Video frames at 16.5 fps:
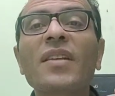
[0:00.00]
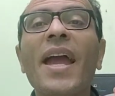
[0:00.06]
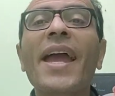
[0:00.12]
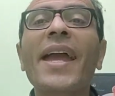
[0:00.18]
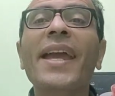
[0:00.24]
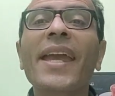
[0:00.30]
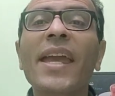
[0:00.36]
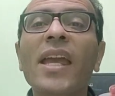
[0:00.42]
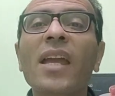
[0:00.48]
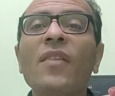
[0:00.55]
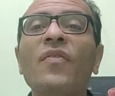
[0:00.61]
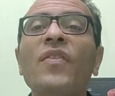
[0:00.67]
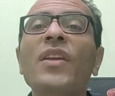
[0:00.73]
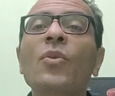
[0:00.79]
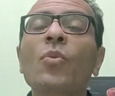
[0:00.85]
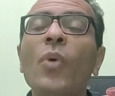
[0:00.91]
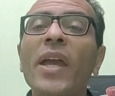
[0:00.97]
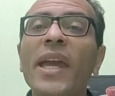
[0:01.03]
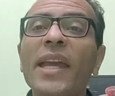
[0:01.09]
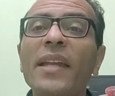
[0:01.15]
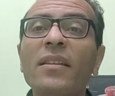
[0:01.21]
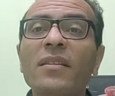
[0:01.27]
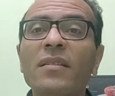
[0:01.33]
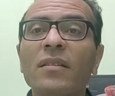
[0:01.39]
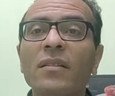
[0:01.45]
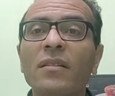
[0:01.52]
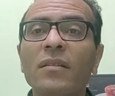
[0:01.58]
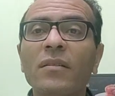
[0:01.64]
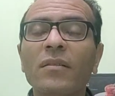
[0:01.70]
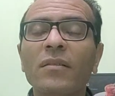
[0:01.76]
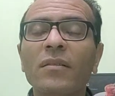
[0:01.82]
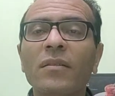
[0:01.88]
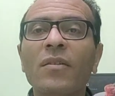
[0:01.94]
a heavy weight,
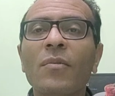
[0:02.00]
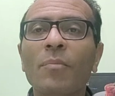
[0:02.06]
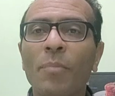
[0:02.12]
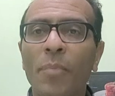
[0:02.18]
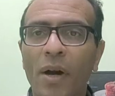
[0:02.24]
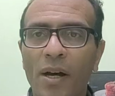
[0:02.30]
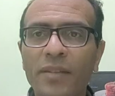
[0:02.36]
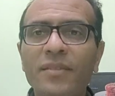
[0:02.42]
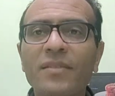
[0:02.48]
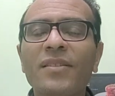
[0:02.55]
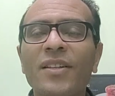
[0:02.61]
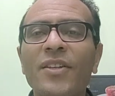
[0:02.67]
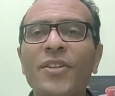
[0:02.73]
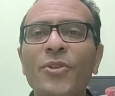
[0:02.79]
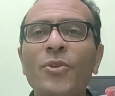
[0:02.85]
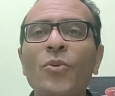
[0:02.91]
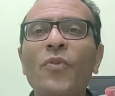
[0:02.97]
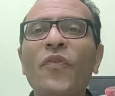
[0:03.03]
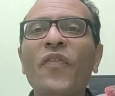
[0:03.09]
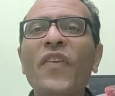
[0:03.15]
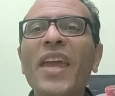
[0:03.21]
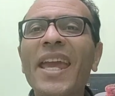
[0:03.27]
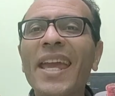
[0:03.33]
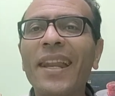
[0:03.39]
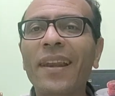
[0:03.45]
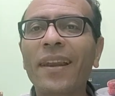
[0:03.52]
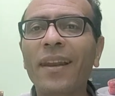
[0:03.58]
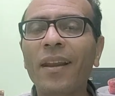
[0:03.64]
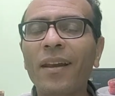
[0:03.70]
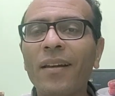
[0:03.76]
but you fail.